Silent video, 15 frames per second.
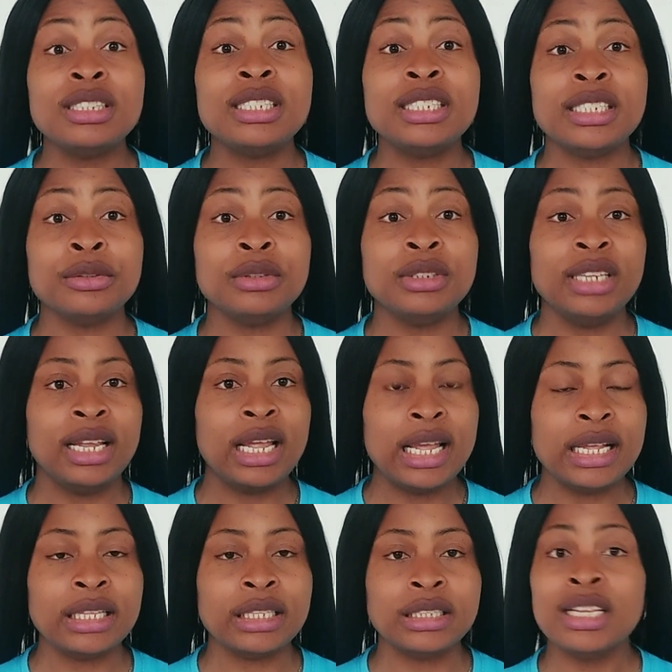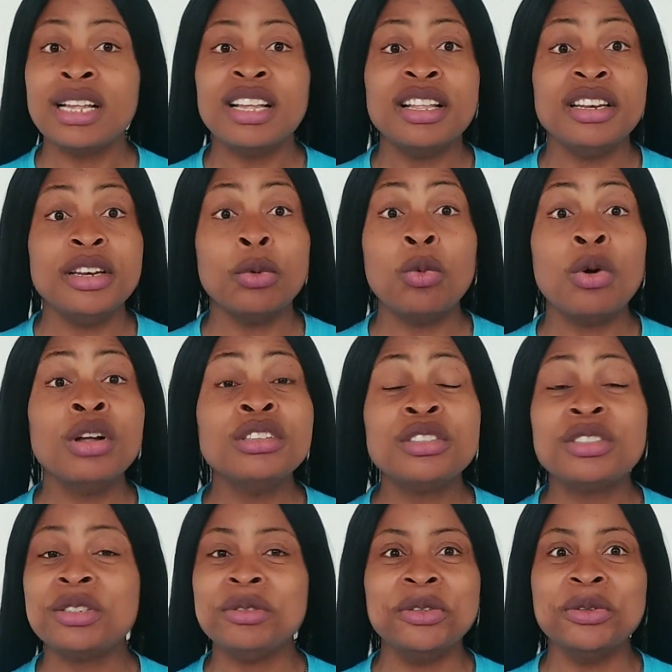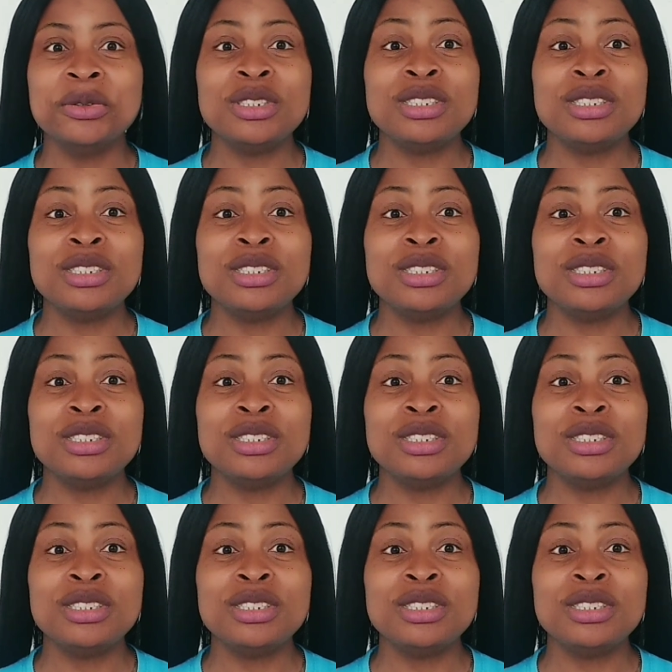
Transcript: till the end. The ones you